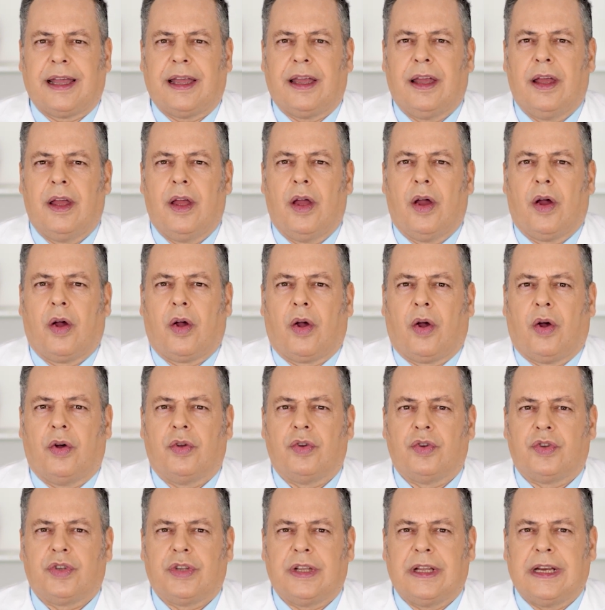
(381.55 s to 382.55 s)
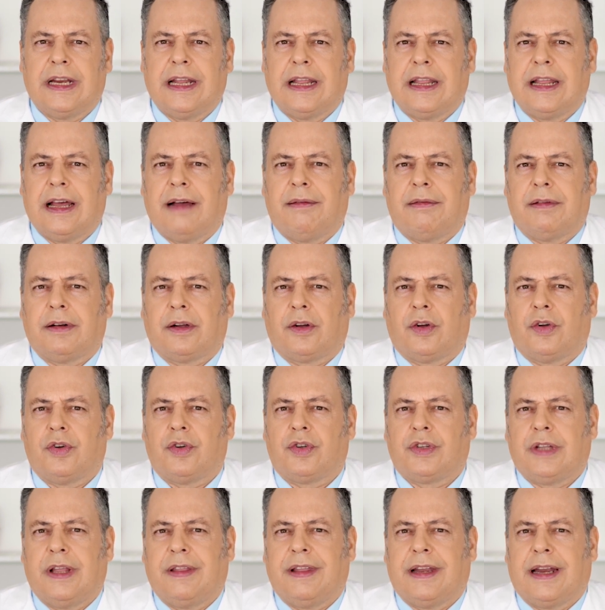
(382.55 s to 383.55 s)
That is to say,
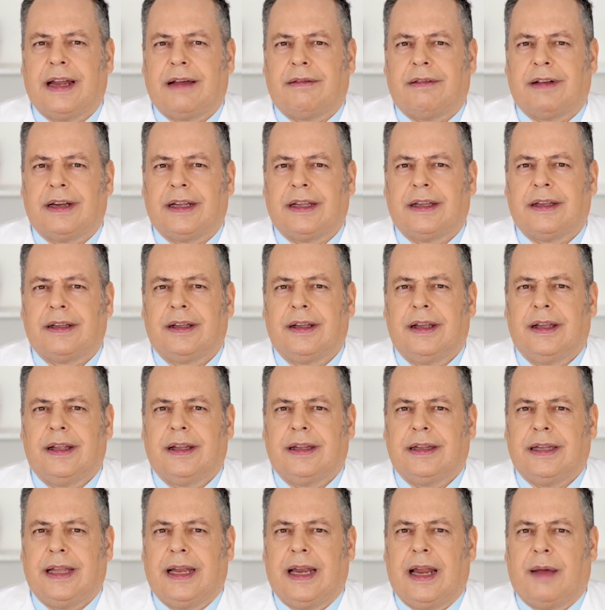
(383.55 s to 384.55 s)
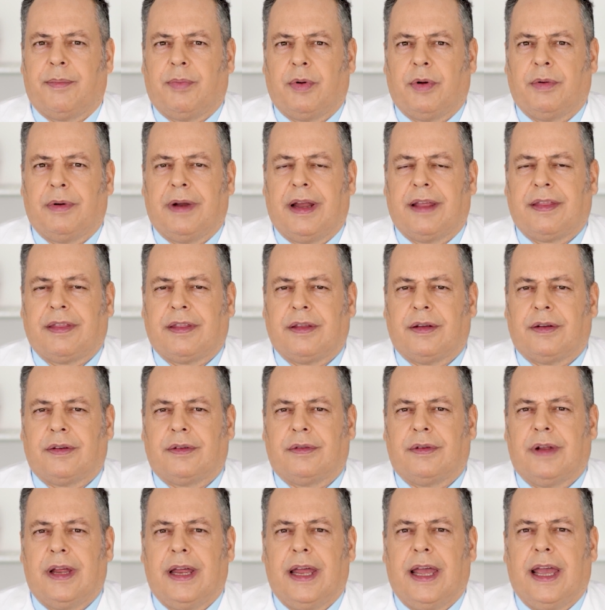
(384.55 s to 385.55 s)
higher caloric intake relative
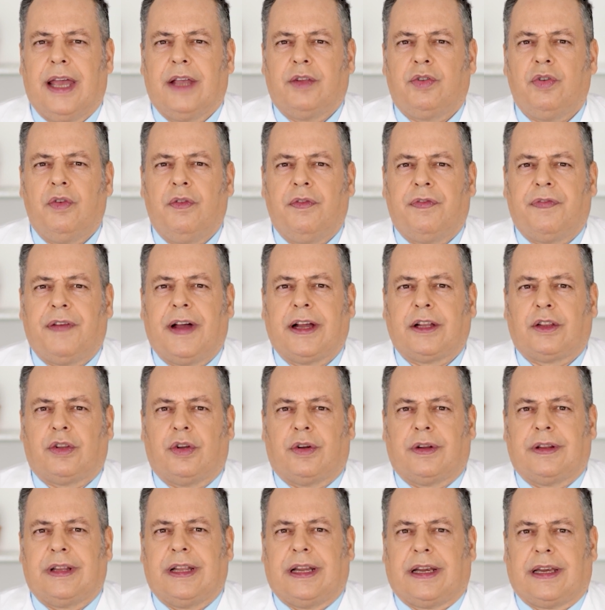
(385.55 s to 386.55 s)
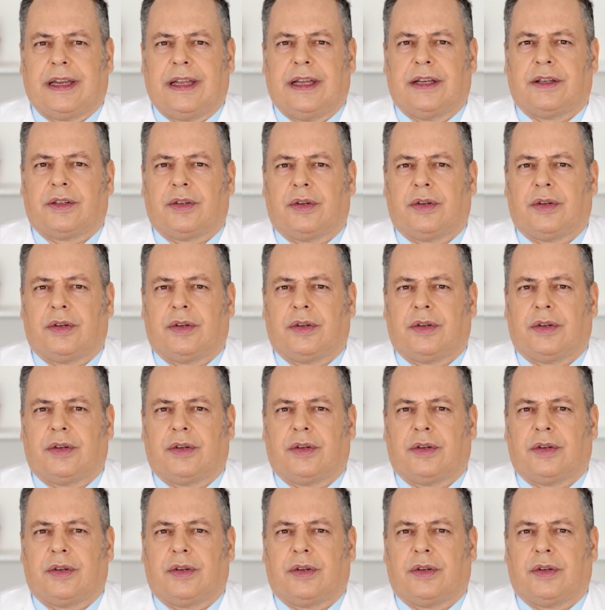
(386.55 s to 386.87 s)
to daily expenditure.